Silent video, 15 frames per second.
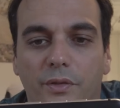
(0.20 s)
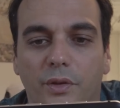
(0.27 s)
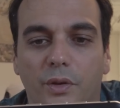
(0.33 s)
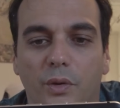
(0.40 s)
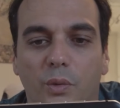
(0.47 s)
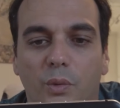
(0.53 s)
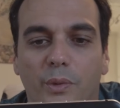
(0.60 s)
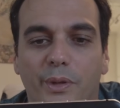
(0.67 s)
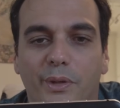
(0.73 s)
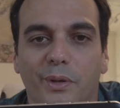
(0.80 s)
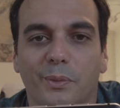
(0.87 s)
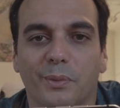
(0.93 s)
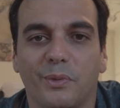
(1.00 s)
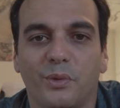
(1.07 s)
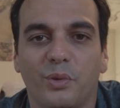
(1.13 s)
So
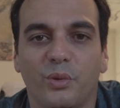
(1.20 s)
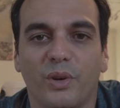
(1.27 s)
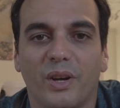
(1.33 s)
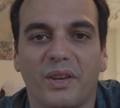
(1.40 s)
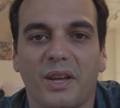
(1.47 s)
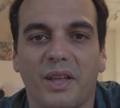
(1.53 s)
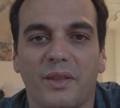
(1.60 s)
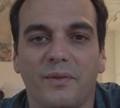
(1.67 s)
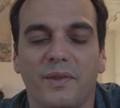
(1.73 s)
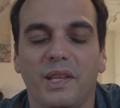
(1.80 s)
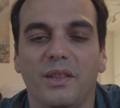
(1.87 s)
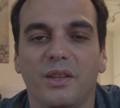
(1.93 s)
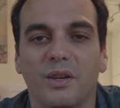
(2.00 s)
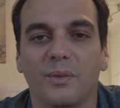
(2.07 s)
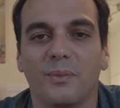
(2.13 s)
welcome to another
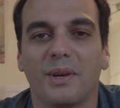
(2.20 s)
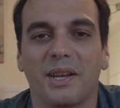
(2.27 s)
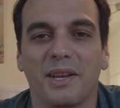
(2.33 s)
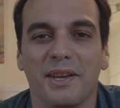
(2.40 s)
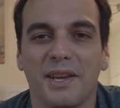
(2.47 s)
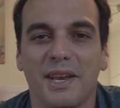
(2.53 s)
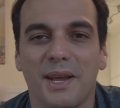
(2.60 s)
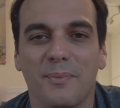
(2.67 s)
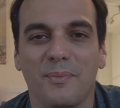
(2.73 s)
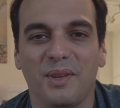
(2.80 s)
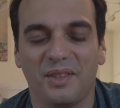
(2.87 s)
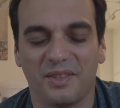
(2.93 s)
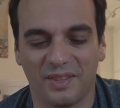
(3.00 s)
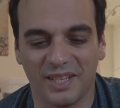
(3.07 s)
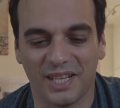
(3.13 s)
video. My name is